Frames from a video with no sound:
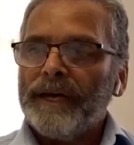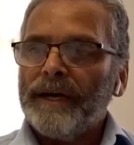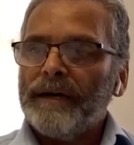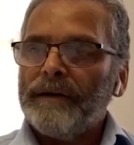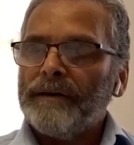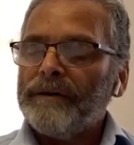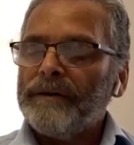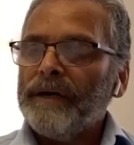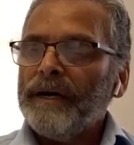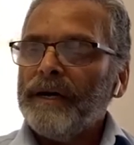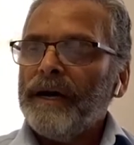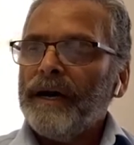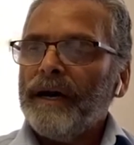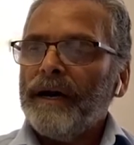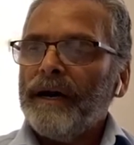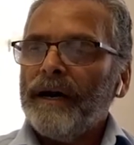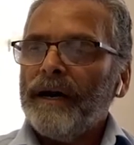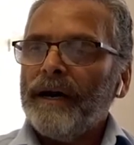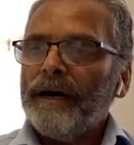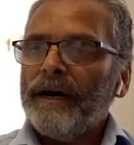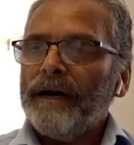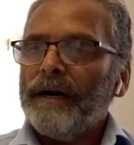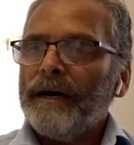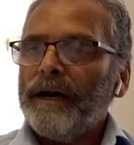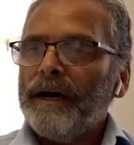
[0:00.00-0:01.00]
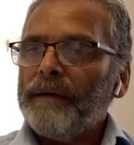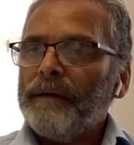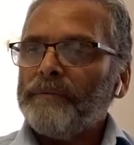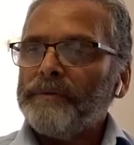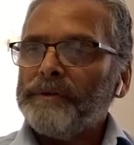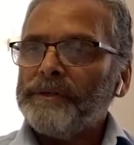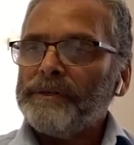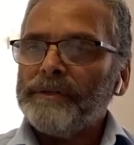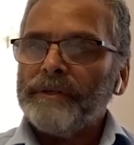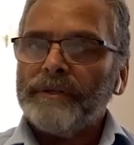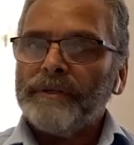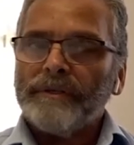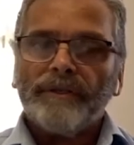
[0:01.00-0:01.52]
our
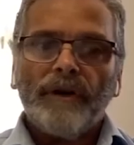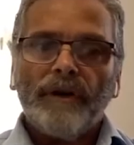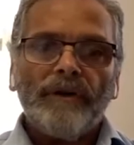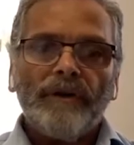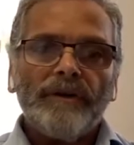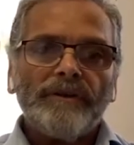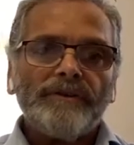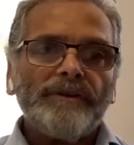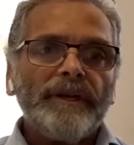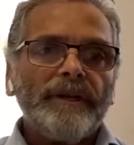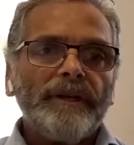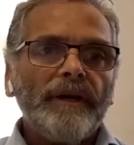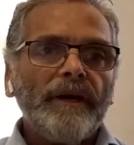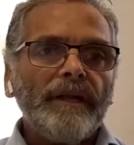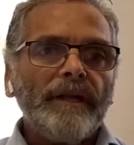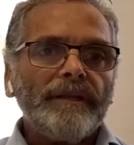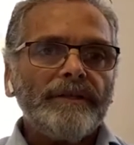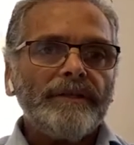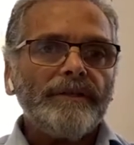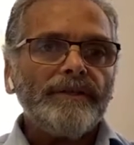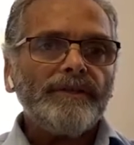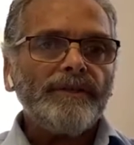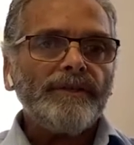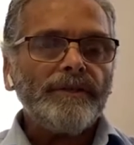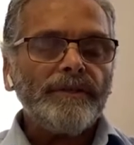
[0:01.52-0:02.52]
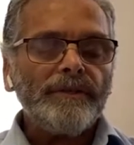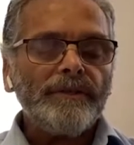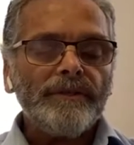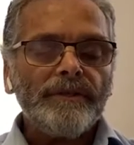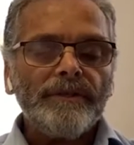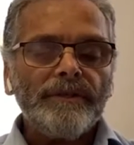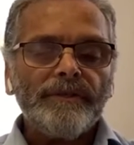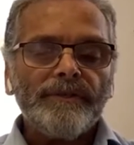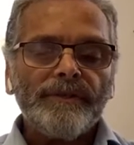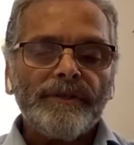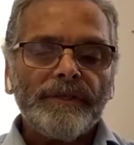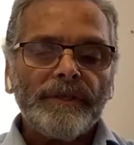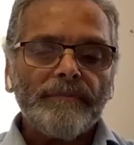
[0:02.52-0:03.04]
Aboriginal and Torres Strait Islander
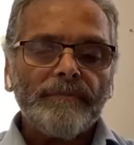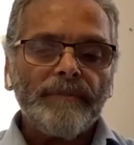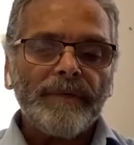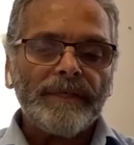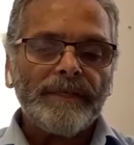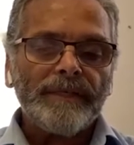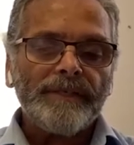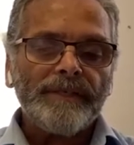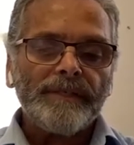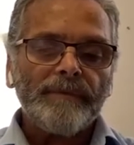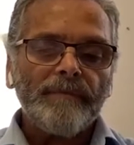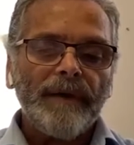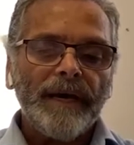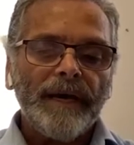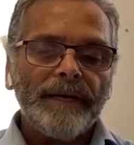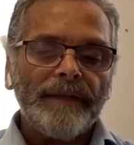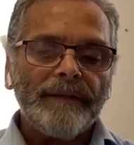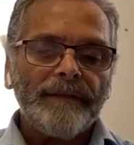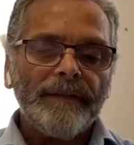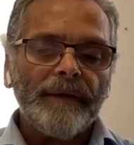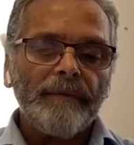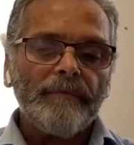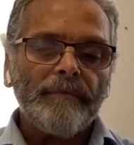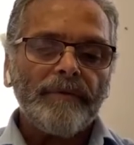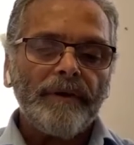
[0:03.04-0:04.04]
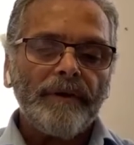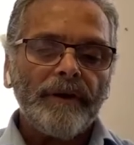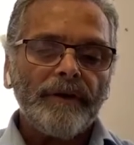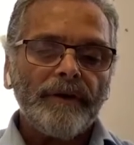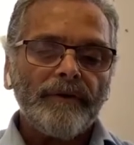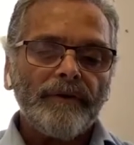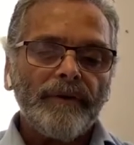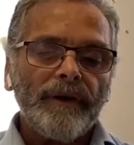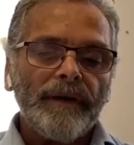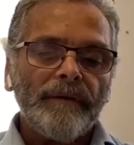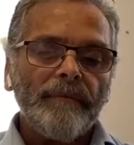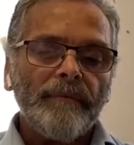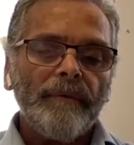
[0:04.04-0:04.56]
students that participate in that
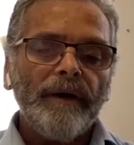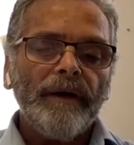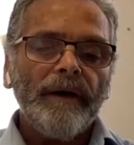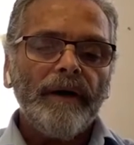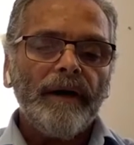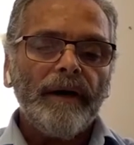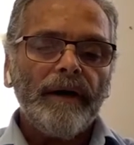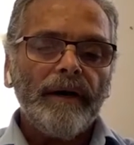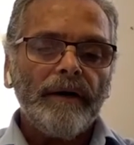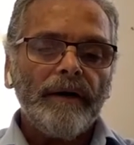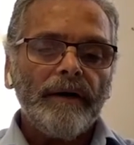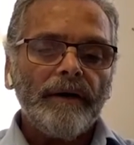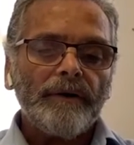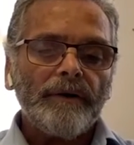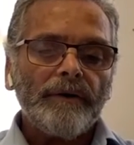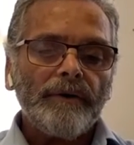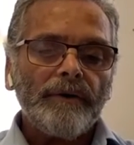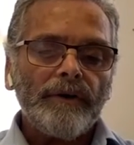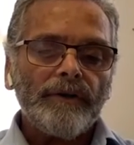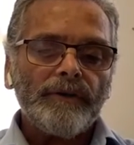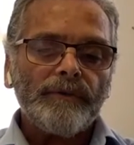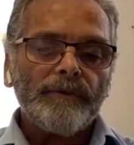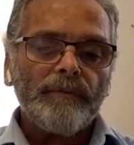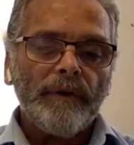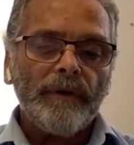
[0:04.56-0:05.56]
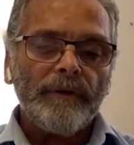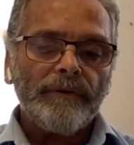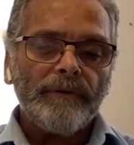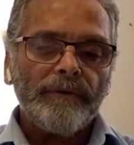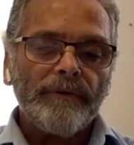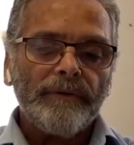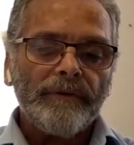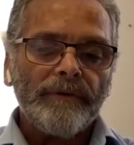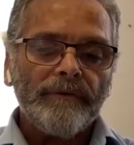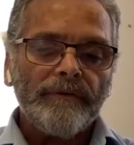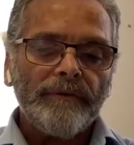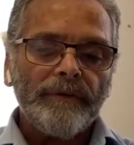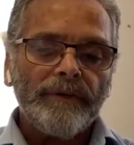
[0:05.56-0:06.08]
program across both
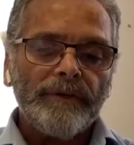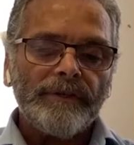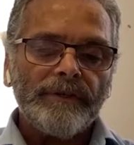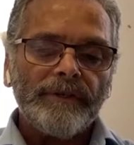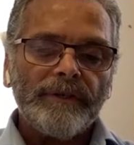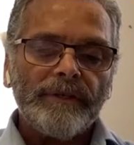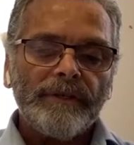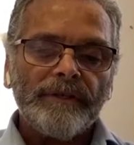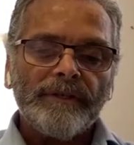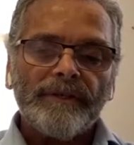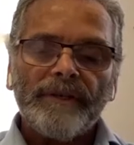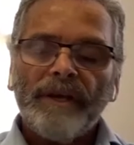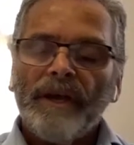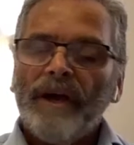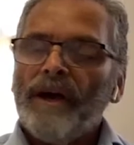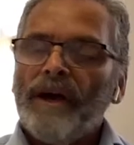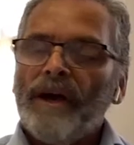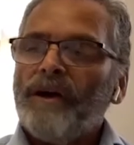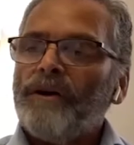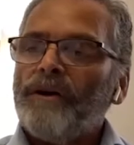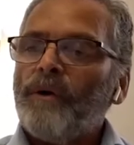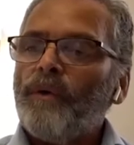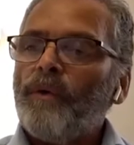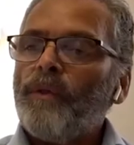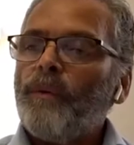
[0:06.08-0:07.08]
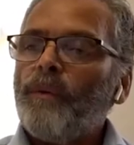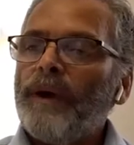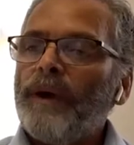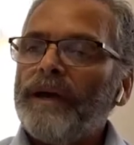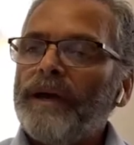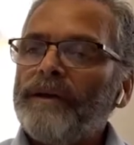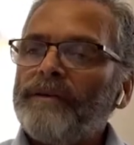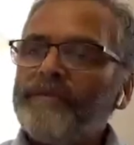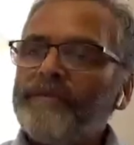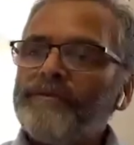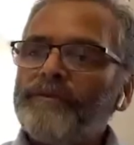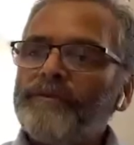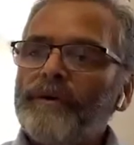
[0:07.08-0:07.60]
universities, all the
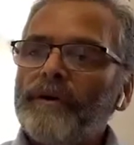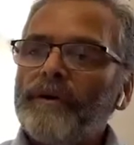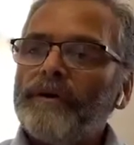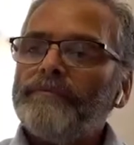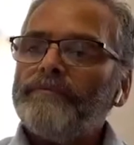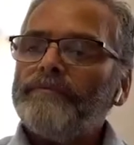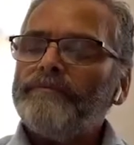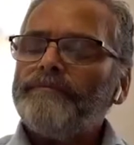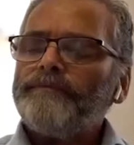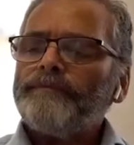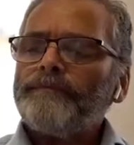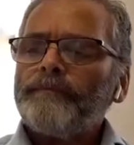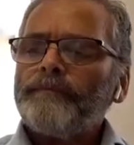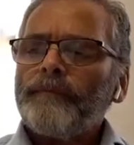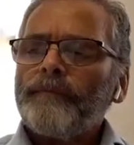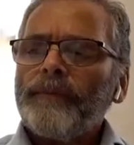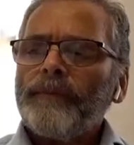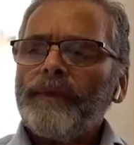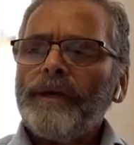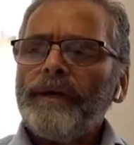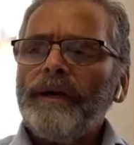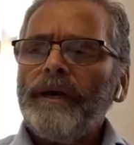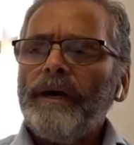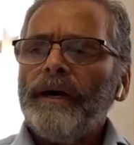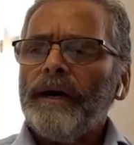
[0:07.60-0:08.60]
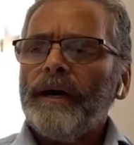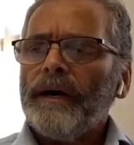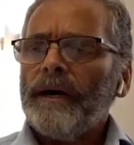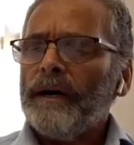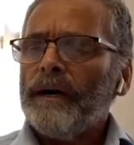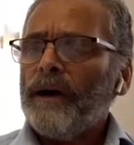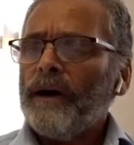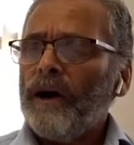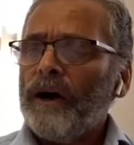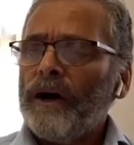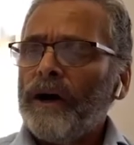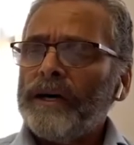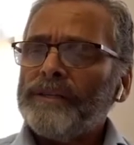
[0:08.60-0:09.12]
way from
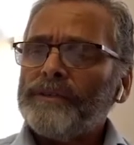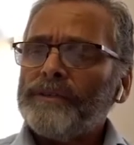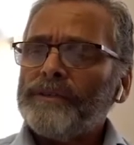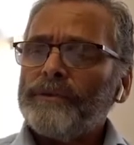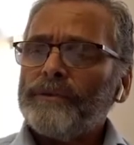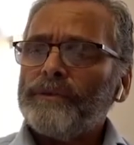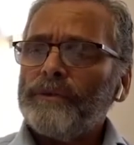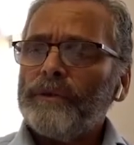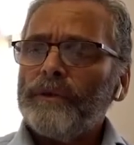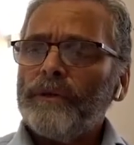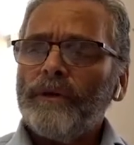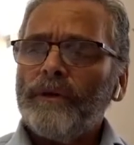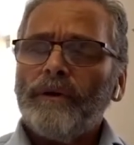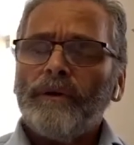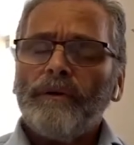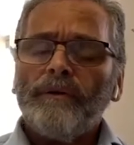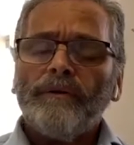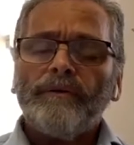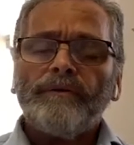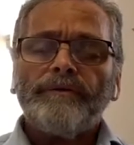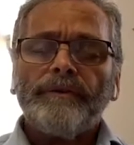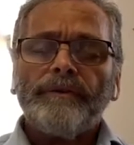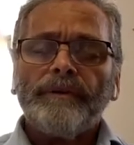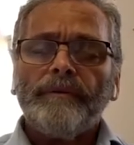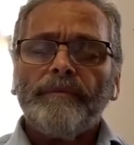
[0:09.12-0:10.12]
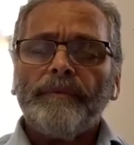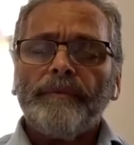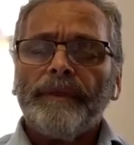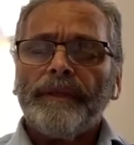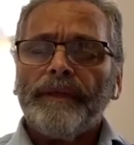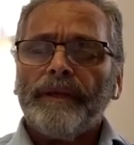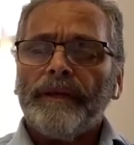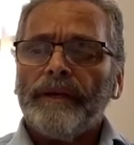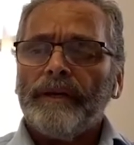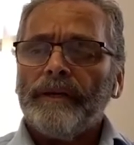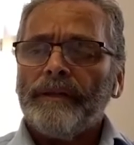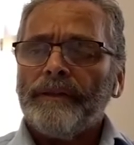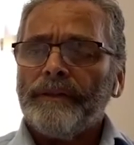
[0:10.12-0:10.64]
high school, or from
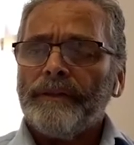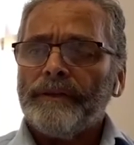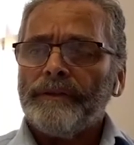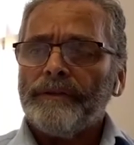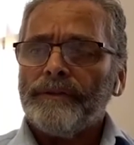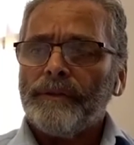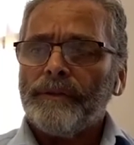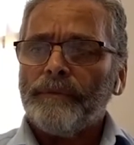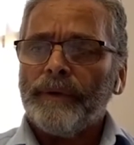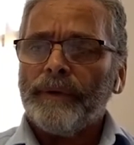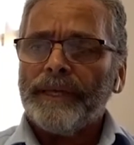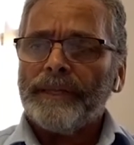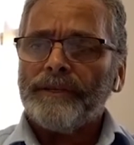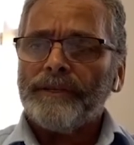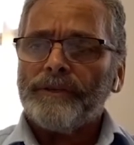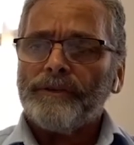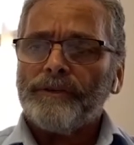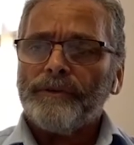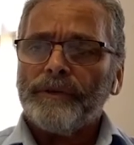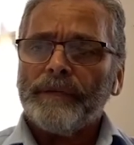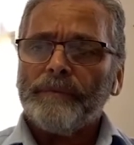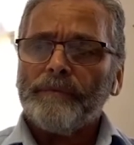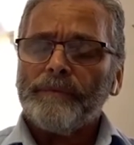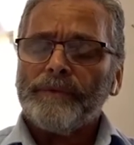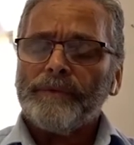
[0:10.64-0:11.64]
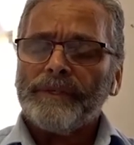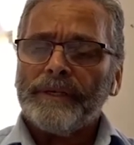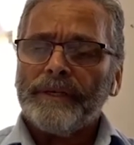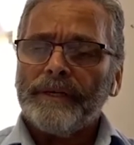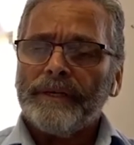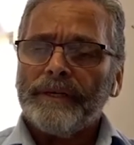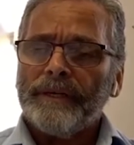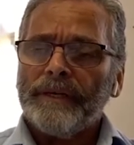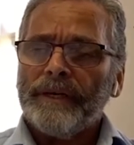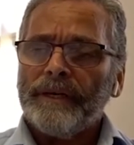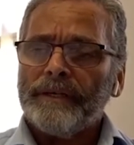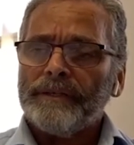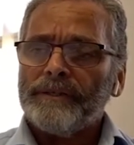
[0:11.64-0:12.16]
where the dreams
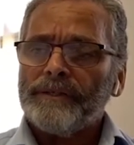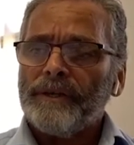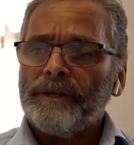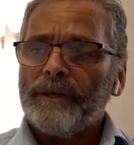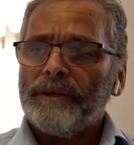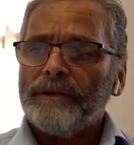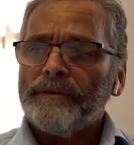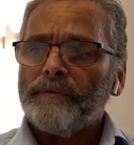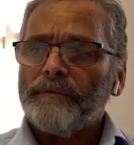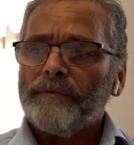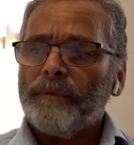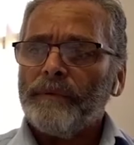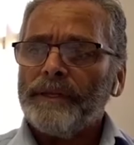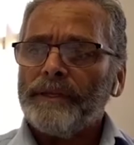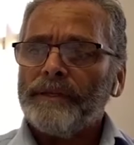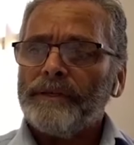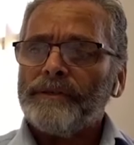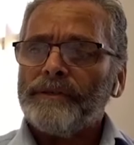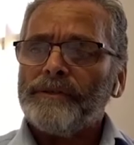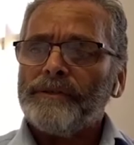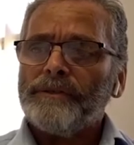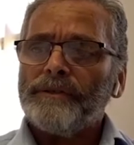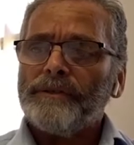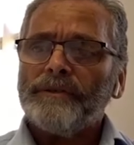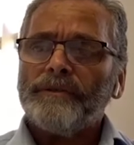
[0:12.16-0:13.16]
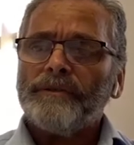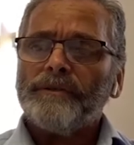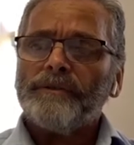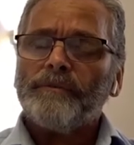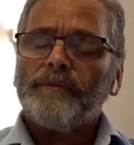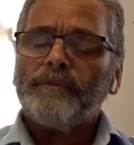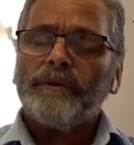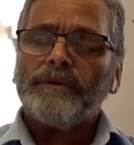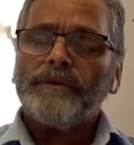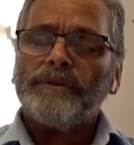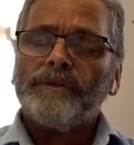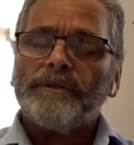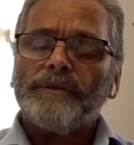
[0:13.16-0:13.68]
are sown, where the students
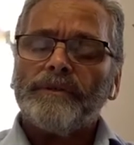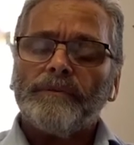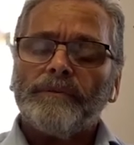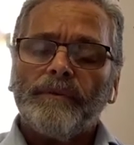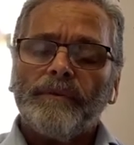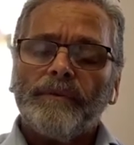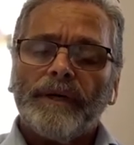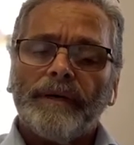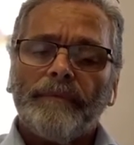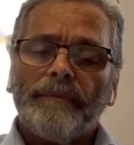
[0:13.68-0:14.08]
want to